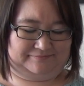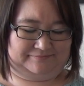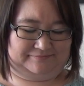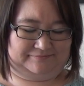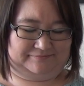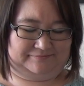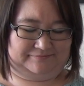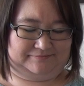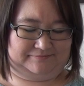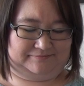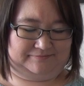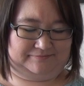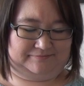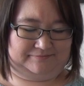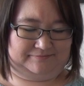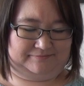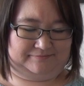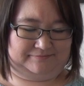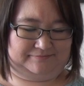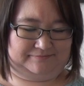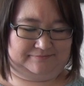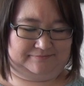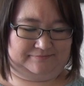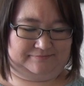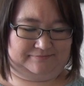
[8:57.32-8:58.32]

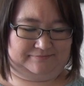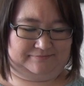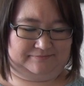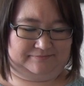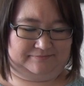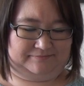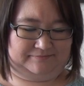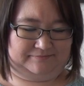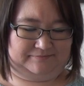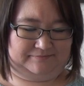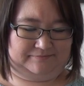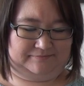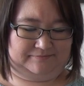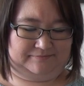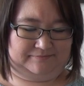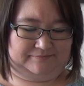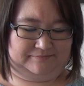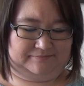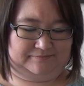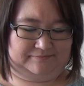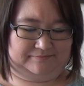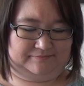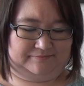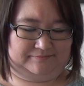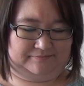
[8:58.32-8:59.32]

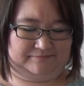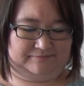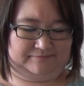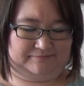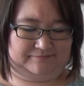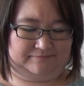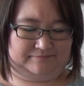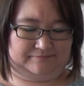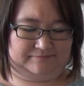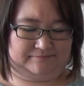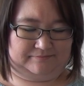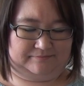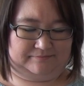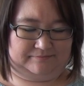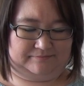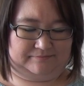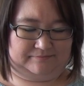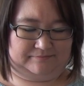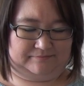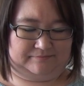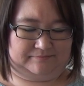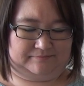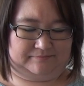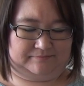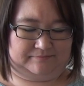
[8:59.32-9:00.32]

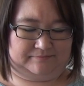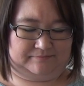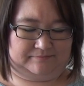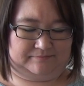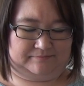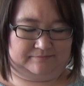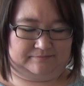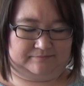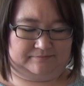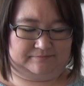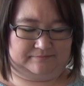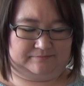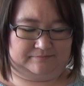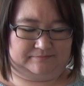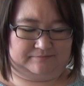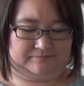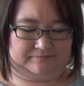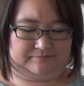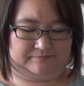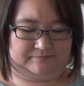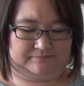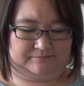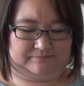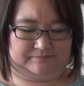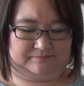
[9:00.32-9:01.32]

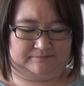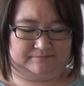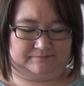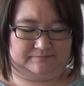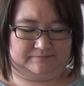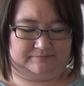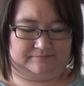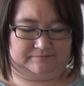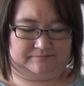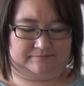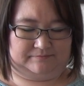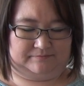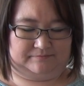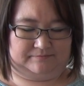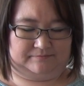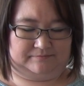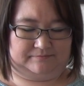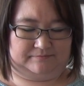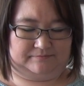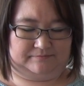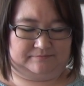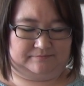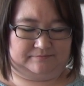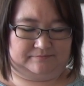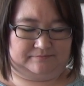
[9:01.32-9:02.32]

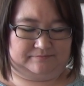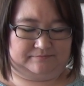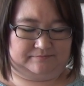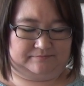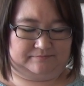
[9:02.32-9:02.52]
No words are spoken by the person on screen.